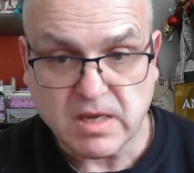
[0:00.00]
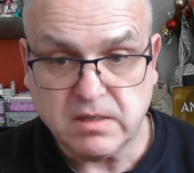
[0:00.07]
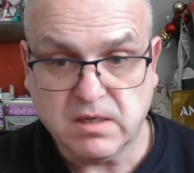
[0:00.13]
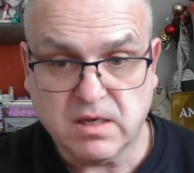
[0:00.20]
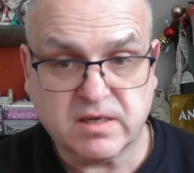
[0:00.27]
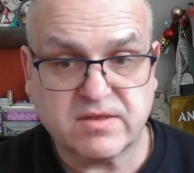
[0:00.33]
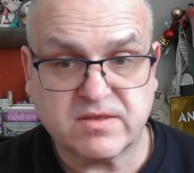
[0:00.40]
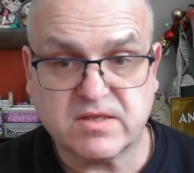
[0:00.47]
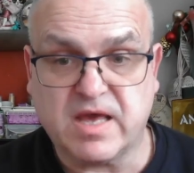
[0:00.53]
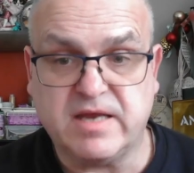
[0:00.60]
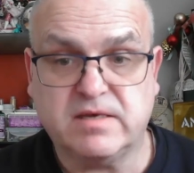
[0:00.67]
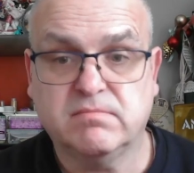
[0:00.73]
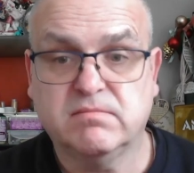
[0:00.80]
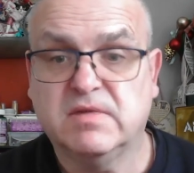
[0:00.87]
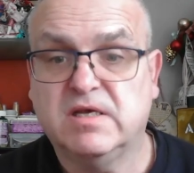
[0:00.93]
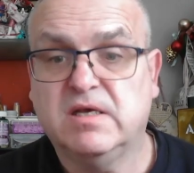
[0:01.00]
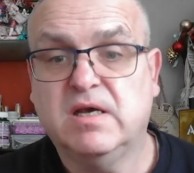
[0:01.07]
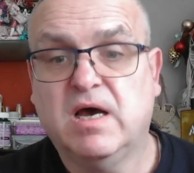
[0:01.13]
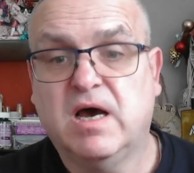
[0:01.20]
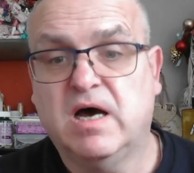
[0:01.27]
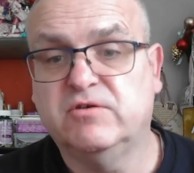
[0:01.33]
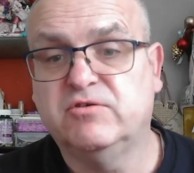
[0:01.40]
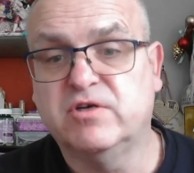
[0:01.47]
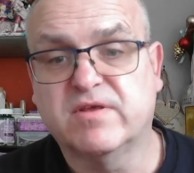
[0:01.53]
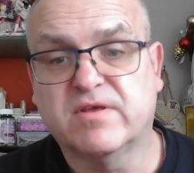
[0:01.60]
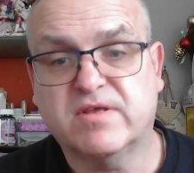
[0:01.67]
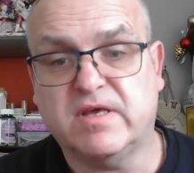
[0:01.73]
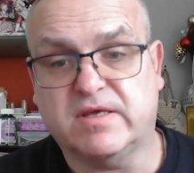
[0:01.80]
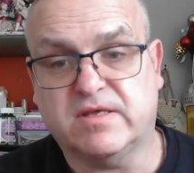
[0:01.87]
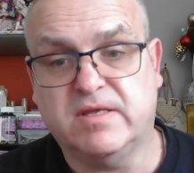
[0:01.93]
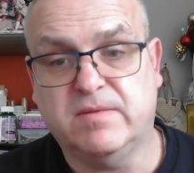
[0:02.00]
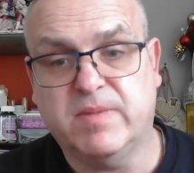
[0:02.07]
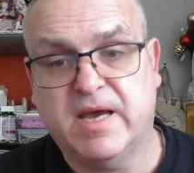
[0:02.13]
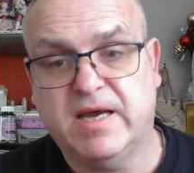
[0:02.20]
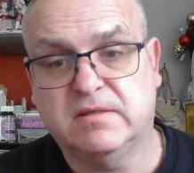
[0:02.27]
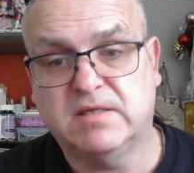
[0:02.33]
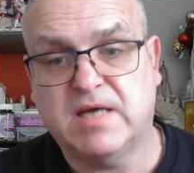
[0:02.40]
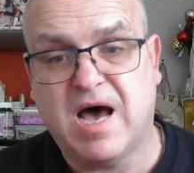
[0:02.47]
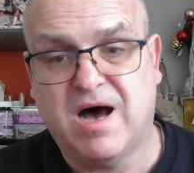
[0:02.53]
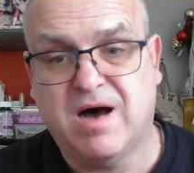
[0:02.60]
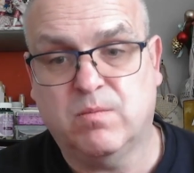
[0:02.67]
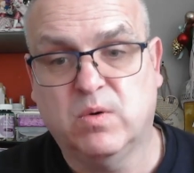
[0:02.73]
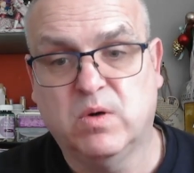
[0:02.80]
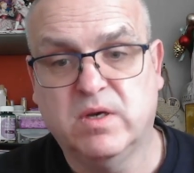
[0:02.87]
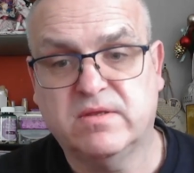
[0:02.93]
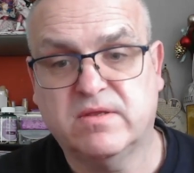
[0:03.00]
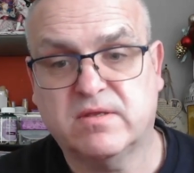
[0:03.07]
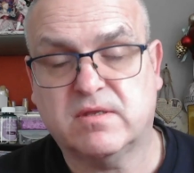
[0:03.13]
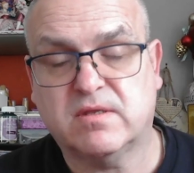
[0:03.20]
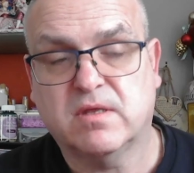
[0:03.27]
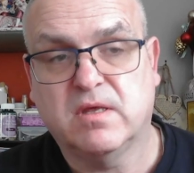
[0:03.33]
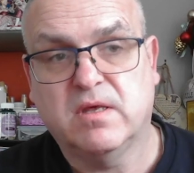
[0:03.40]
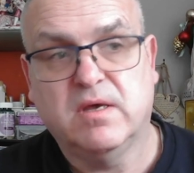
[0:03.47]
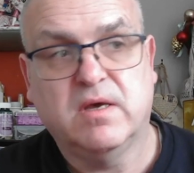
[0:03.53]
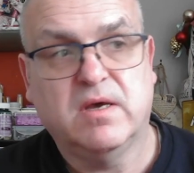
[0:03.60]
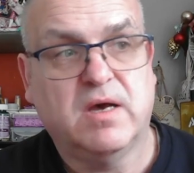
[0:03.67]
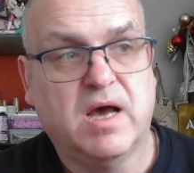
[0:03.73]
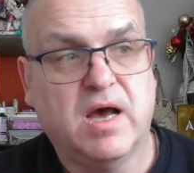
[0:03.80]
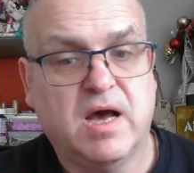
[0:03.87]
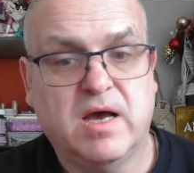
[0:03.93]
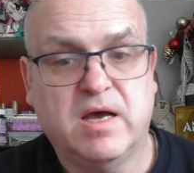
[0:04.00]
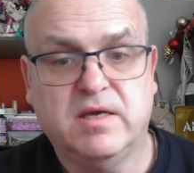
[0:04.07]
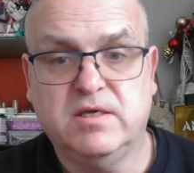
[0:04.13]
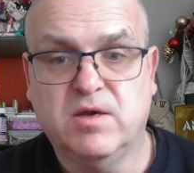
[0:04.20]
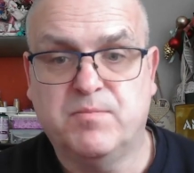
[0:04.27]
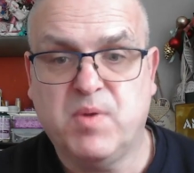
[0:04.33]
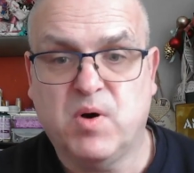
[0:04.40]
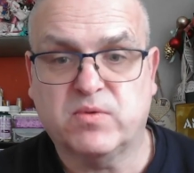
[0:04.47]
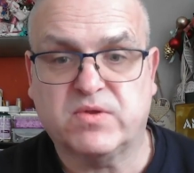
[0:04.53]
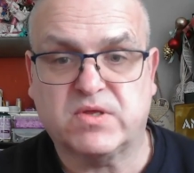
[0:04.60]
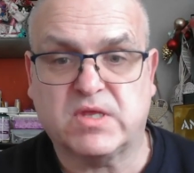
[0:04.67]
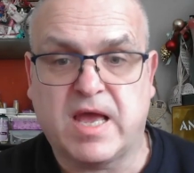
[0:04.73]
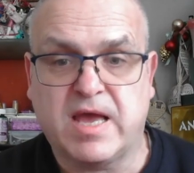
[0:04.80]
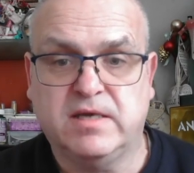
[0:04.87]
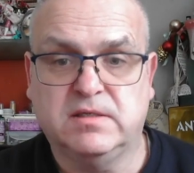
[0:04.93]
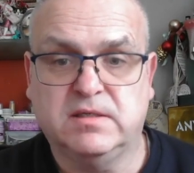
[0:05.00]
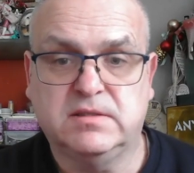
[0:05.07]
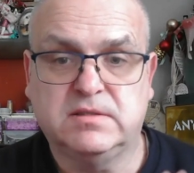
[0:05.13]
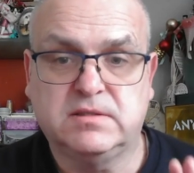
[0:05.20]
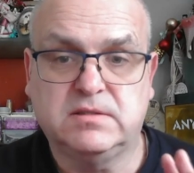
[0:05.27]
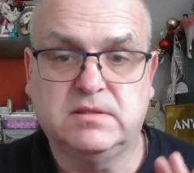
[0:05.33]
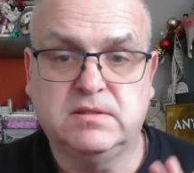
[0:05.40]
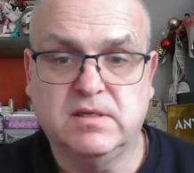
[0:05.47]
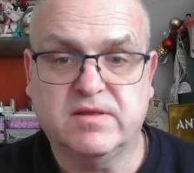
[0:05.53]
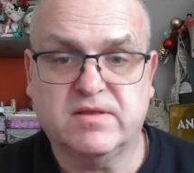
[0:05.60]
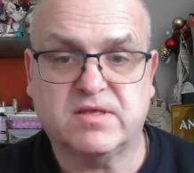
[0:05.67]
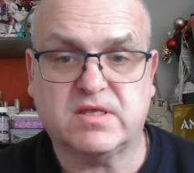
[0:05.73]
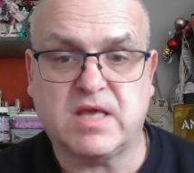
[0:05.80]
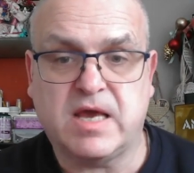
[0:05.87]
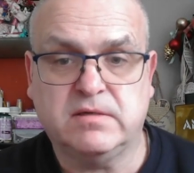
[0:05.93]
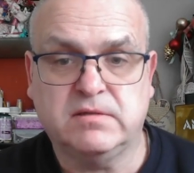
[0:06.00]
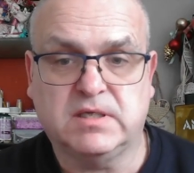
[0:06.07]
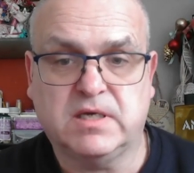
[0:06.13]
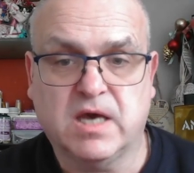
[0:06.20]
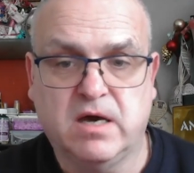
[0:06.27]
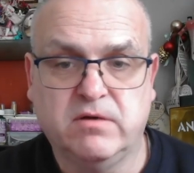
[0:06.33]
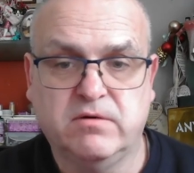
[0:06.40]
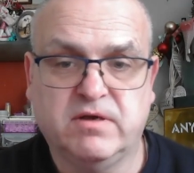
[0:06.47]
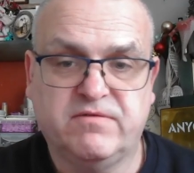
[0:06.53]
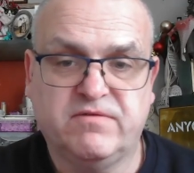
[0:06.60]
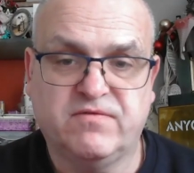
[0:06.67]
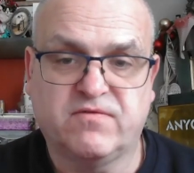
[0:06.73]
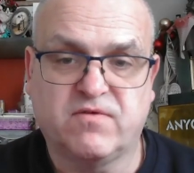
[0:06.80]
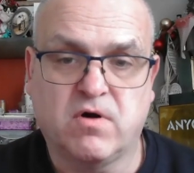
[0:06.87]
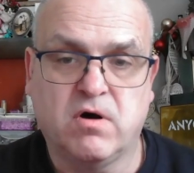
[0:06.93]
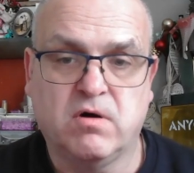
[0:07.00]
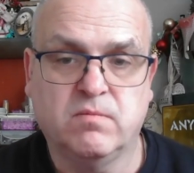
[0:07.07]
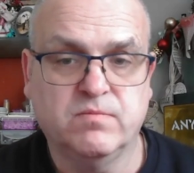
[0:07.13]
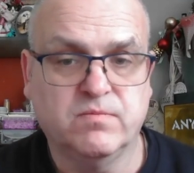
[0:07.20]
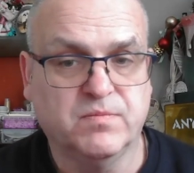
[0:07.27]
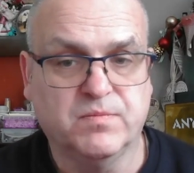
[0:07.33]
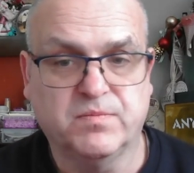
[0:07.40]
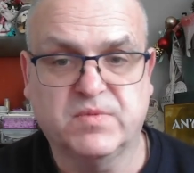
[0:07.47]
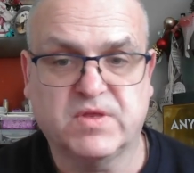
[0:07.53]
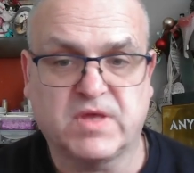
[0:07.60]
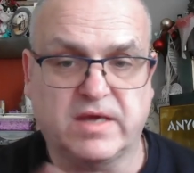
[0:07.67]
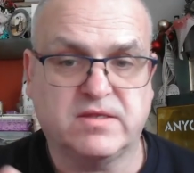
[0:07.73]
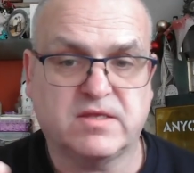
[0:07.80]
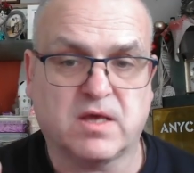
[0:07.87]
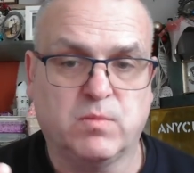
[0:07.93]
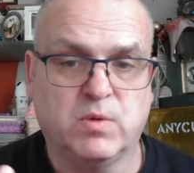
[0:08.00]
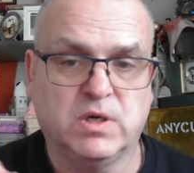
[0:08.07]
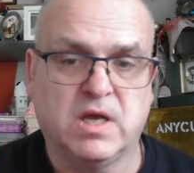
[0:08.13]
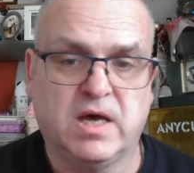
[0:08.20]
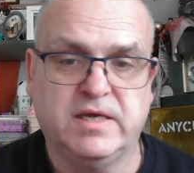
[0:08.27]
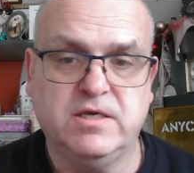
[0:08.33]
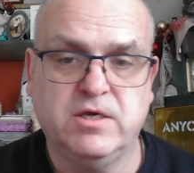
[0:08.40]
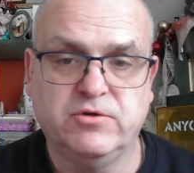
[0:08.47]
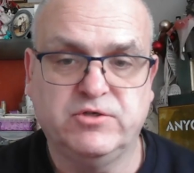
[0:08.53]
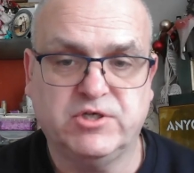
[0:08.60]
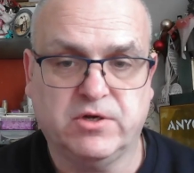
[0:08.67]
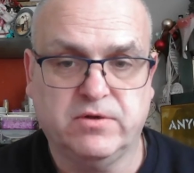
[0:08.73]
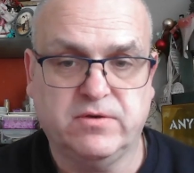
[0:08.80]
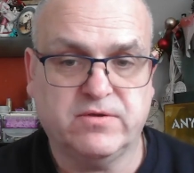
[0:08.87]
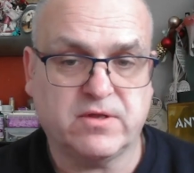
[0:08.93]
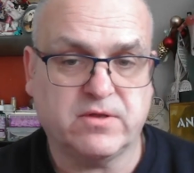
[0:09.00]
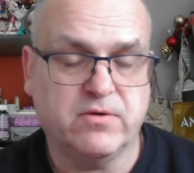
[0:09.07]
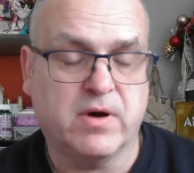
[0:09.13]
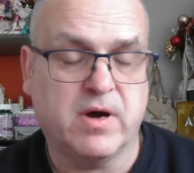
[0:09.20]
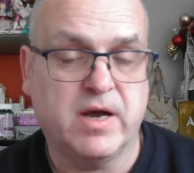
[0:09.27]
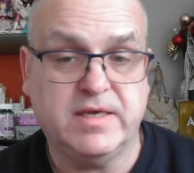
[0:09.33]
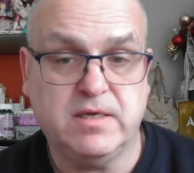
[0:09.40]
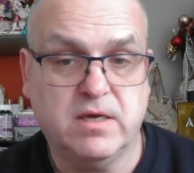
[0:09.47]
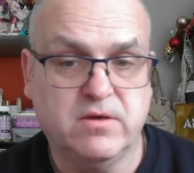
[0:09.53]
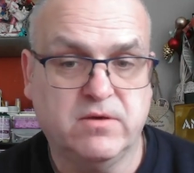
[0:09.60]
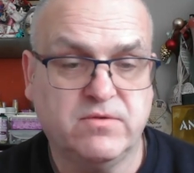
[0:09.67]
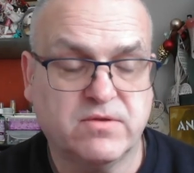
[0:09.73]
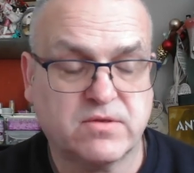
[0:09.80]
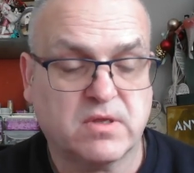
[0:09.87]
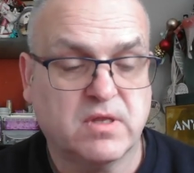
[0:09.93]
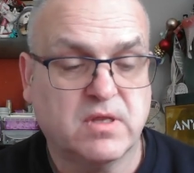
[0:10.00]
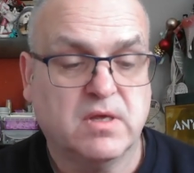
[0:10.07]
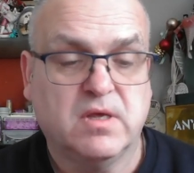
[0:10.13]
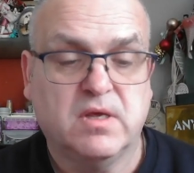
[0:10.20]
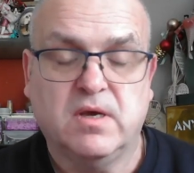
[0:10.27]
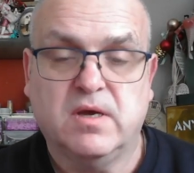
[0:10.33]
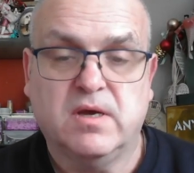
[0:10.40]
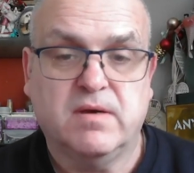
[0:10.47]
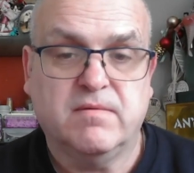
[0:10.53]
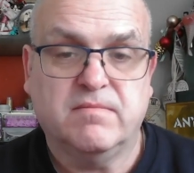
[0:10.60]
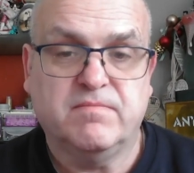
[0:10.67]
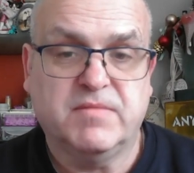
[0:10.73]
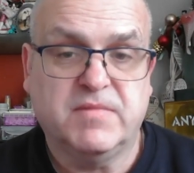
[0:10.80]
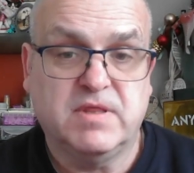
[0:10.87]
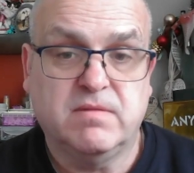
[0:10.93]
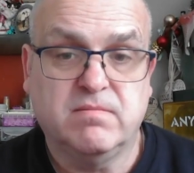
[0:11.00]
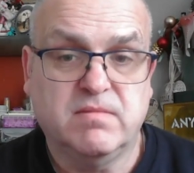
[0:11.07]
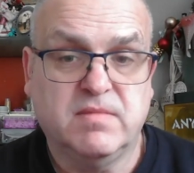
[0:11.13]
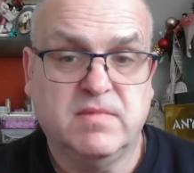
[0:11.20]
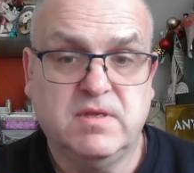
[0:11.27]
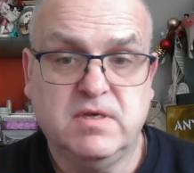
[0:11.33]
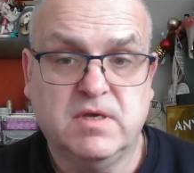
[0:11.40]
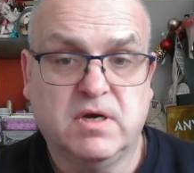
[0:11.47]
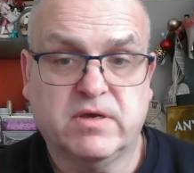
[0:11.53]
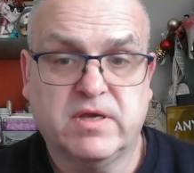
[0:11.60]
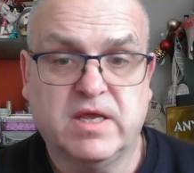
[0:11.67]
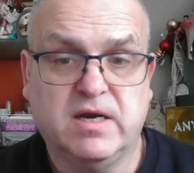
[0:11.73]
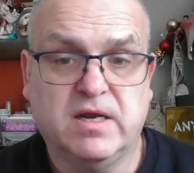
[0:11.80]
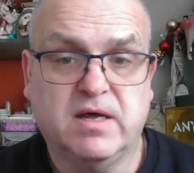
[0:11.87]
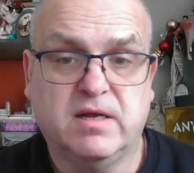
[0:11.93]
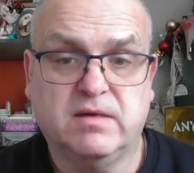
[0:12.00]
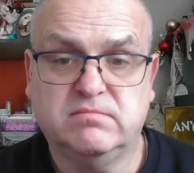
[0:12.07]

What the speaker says: like I said, £160 upwards. Your bog standard sound decoder from, say, someone like YouTube's, who I use, you're looking at